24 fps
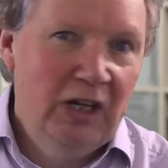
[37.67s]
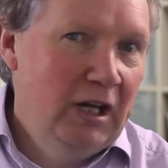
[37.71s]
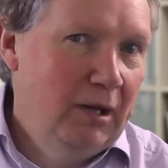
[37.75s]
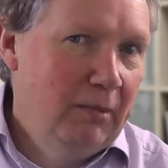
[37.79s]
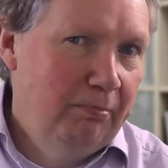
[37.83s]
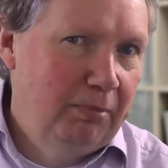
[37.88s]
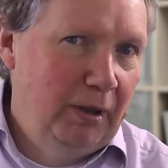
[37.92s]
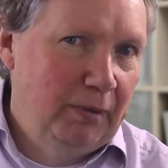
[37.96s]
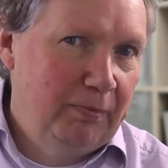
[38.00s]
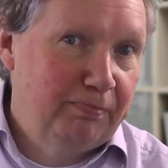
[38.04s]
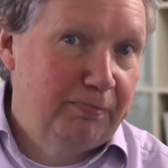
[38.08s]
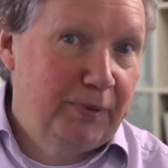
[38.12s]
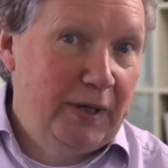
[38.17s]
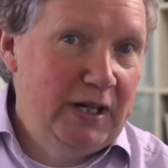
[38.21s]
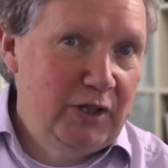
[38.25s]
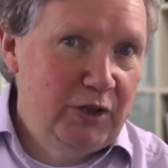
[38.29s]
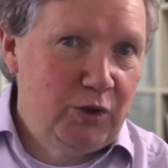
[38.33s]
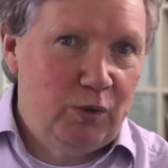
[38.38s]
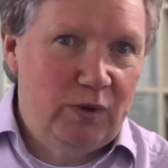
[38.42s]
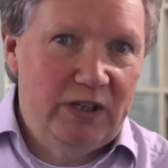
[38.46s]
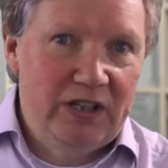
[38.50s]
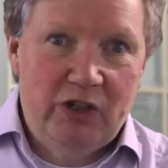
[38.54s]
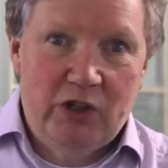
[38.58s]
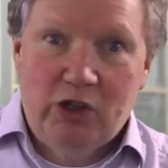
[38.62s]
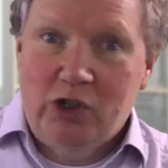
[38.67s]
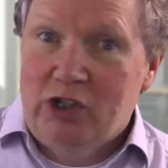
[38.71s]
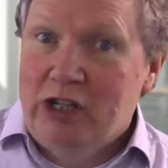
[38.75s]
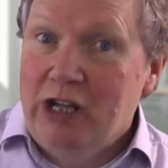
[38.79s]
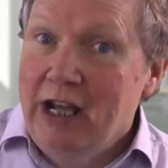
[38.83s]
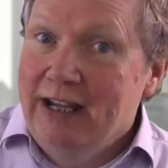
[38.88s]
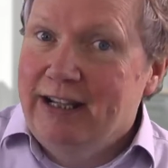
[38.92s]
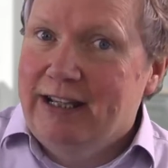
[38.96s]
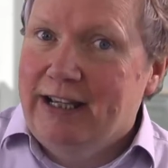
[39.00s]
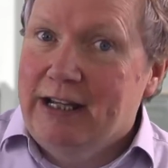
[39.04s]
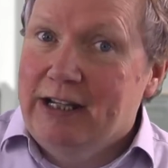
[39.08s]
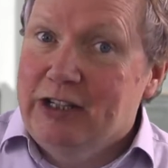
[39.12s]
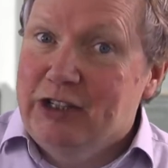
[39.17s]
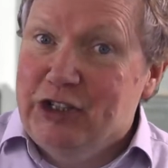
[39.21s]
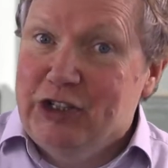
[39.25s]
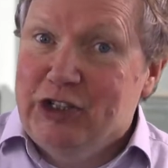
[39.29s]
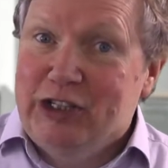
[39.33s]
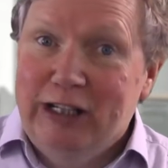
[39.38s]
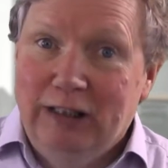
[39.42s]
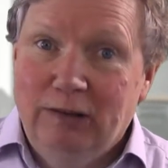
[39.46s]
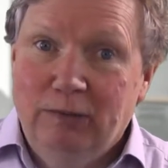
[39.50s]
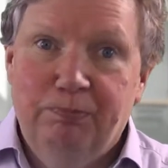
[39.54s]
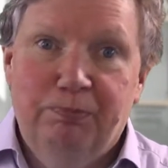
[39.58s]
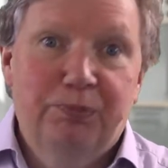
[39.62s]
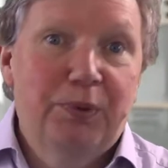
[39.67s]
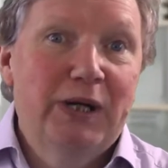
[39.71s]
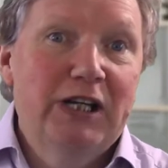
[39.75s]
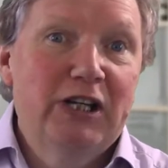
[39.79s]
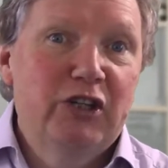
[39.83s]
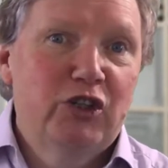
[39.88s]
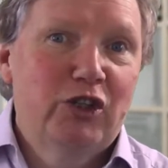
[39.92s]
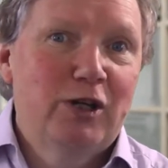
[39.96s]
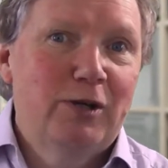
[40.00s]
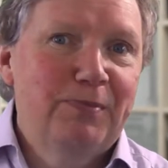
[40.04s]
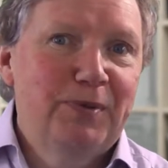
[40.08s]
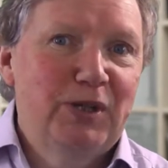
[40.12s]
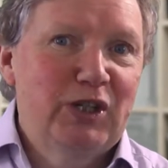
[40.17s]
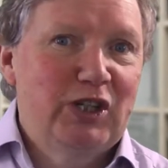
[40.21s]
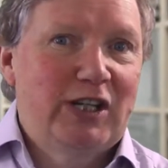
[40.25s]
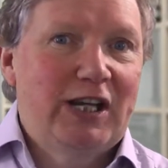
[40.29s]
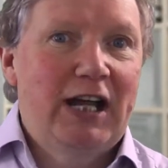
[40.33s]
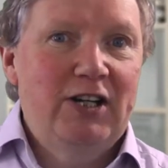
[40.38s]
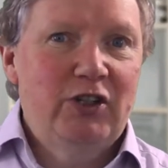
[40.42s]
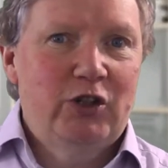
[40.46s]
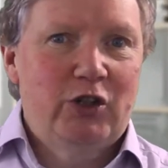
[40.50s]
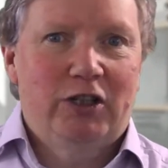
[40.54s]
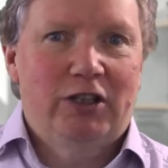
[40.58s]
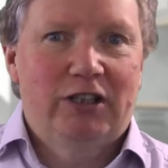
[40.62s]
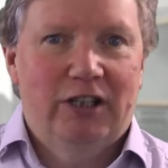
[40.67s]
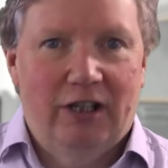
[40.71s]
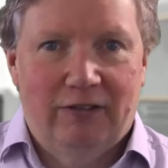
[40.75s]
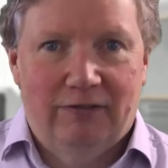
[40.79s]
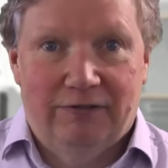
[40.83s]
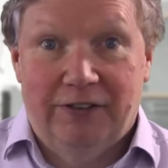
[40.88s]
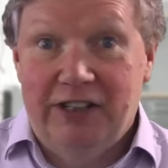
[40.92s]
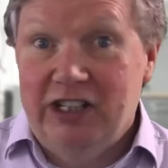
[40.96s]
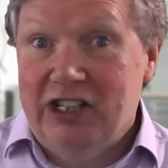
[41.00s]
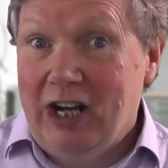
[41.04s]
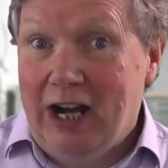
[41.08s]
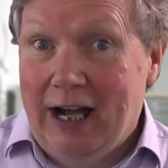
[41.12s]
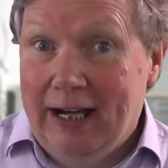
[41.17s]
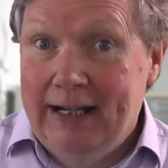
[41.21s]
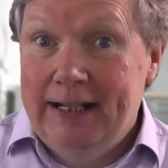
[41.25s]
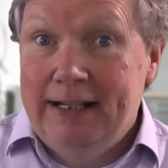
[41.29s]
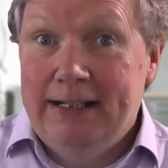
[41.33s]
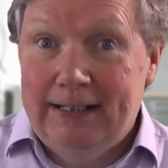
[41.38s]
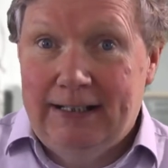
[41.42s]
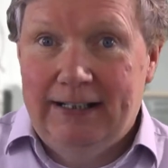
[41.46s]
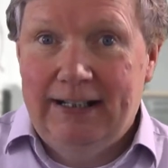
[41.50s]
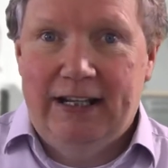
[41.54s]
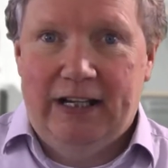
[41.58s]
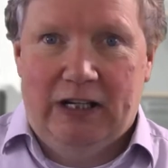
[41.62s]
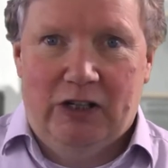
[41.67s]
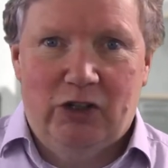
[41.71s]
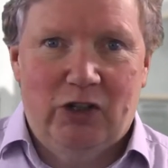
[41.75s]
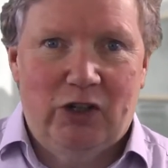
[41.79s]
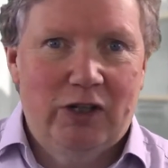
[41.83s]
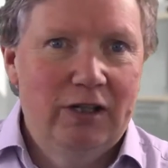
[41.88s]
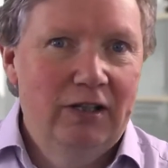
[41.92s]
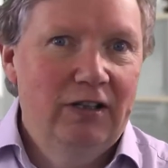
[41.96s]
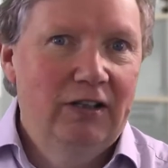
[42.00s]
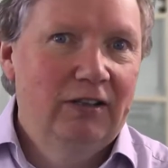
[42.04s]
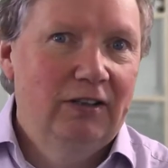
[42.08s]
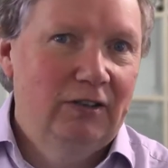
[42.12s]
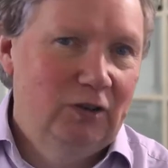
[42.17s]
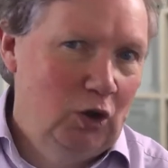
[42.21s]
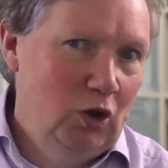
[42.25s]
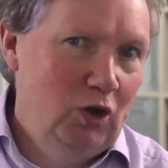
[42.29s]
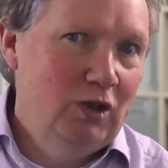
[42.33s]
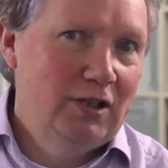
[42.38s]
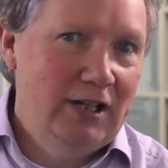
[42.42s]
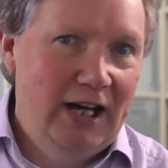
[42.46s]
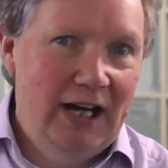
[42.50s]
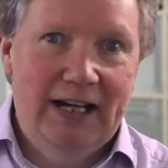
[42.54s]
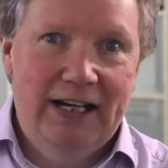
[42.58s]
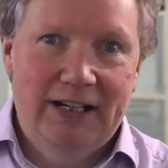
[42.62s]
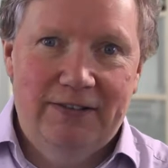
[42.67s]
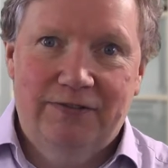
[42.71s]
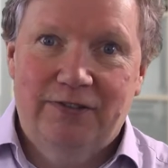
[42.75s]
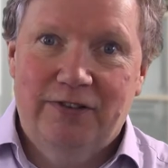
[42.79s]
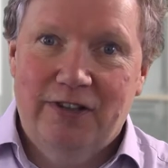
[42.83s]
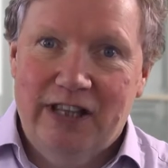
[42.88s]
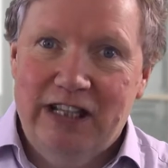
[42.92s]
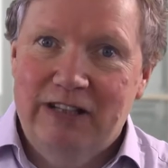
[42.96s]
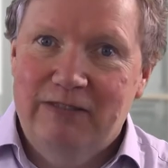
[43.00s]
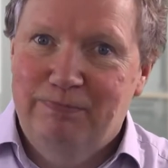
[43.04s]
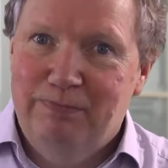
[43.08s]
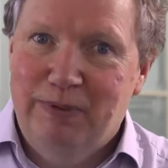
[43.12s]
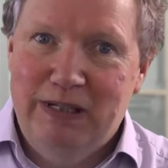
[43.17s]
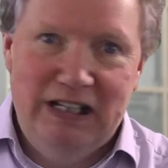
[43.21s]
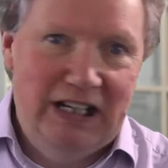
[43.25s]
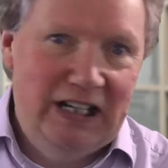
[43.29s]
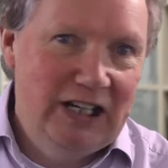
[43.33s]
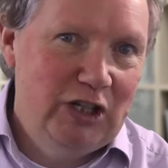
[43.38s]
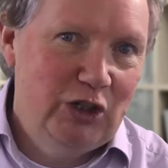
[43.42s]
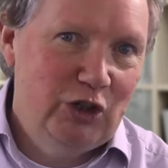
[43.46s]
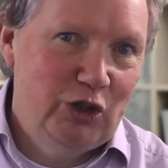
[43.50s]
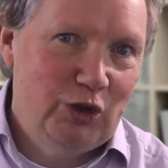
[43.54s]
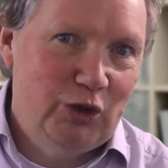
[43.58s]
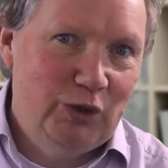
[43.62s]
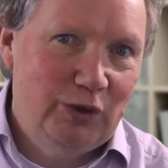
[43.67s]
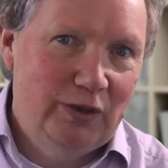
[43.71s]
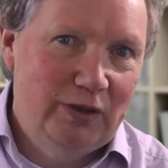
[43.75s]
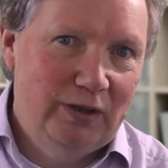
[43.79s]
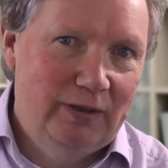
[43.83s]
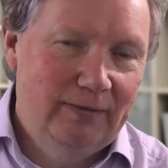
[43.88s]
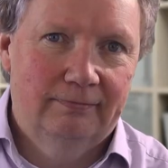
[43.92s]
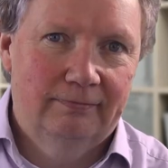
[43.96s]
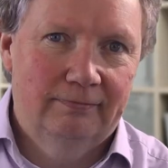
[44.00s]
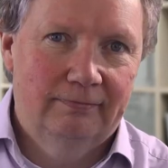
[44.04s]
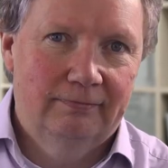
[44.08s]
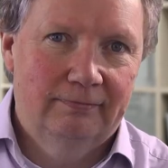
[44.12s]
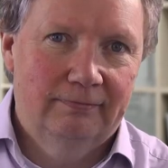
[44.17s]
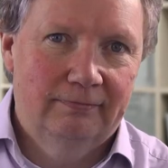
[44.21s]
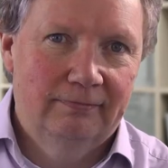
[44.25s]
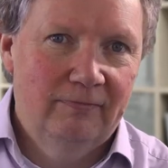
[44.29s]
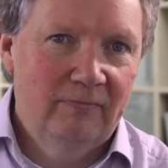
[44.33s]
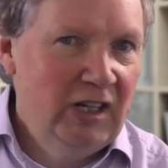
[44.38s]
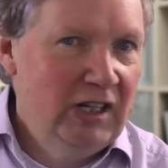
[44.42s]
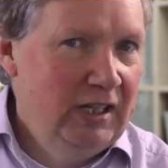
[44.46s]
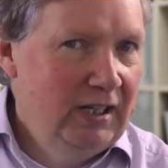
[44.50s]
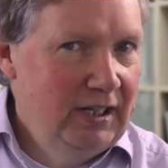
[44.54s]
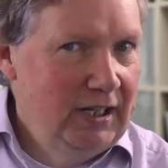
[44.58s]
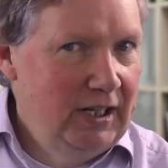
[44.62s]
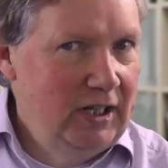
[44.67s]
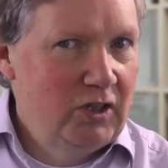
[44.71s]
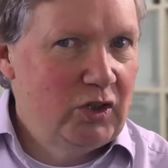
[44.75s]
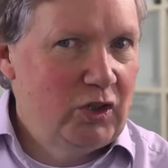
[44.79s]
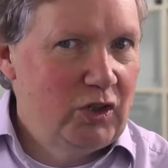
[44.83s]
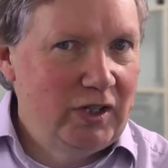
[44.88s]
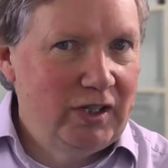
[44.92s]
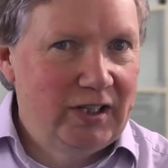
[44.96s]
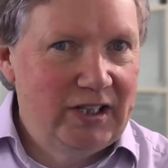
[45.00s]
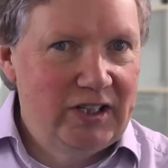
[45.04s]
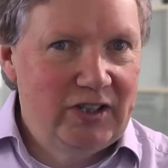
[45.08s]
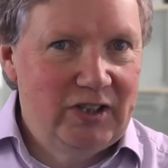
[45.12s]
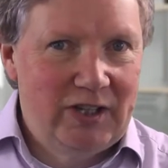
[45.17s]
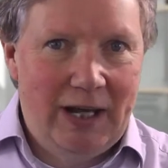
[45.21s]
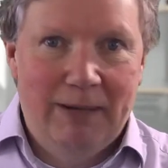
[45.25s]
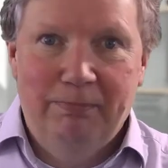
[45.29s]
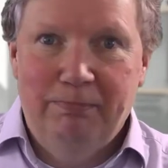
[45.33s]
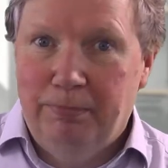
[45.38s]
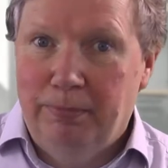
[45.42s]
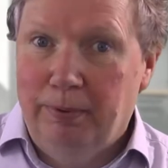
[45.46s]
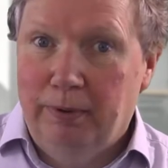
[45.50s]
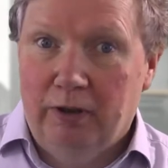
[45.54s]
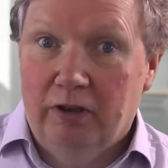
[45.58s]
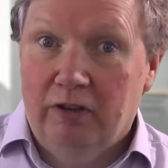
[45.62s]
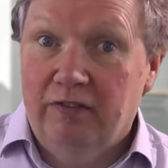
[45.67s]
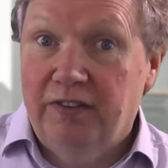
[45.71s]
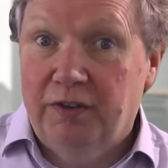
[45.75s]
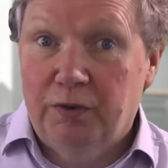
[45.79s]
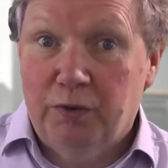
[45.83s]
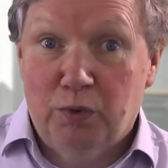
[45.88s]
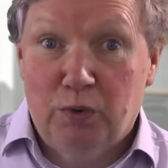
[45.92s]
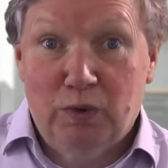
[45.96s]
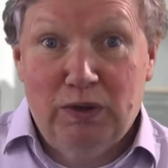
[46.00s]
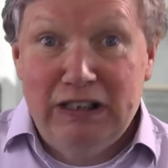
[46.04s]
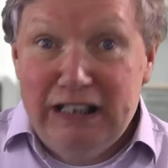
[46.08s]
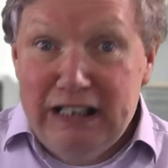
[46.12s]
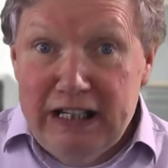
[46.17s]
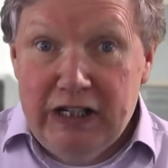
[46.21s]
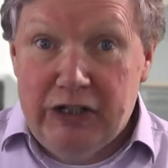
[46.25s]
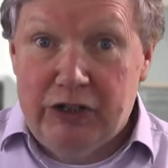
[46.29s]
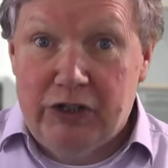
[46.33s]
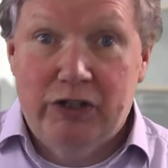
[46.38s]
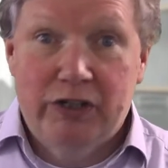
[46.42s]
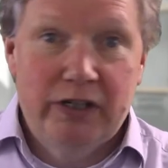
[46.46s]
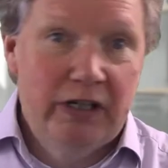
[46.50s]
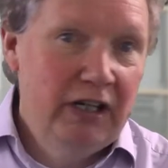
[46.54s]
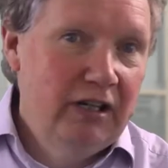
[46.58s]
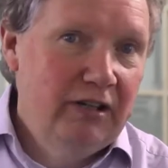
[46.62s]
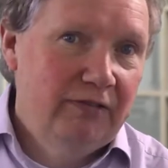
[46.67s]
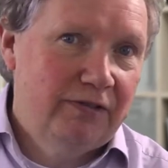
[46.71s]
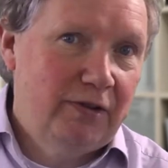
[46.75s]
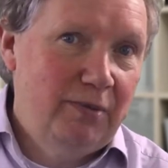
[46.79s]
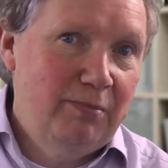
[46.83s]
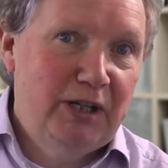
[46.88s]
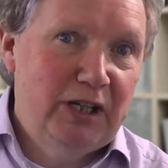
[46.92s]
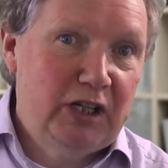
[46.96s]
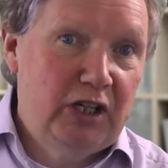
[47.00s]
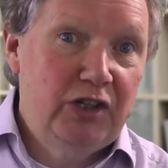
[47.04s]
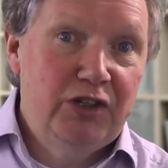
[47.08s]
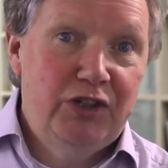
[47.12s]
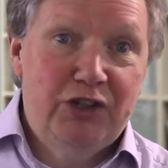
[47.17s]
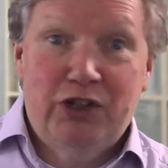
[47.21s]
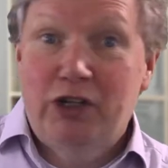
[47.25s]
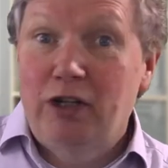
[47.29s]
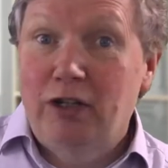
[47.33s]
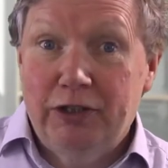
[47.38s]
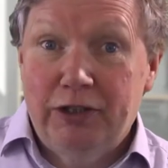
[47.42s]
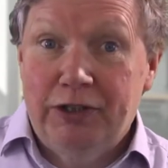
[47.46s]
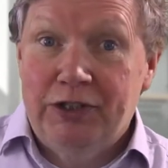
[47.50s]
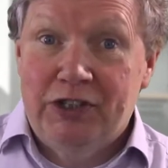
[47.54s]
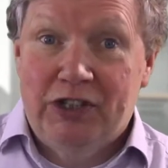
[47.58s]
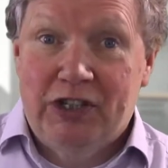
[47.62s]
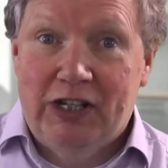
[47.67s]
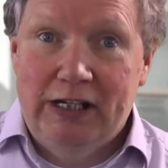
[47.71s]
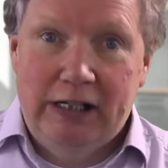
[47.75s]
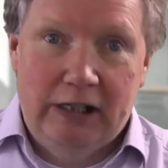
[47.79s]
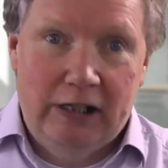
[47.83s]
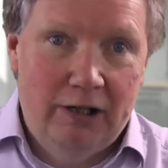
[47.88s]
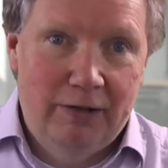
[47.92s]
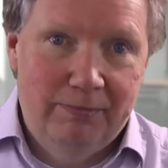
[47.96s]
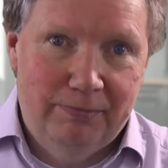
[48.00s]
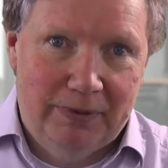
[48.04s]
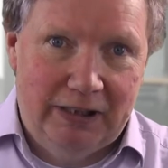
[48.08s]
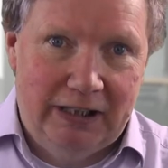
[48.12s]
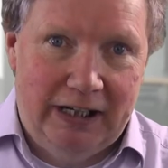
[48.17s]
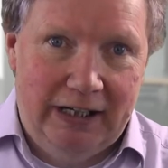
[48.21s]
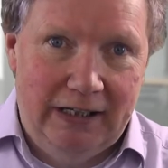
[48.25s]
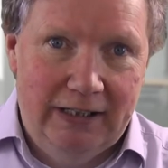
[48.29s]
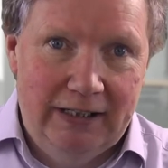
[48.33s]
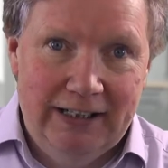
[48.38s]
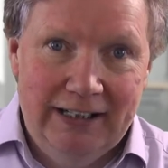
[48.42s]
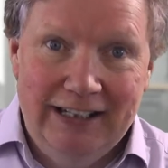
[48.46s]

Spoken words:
But press releases can still bring substantial coverage and links long after they've been issued. Here's an example of a release from a consultancy company,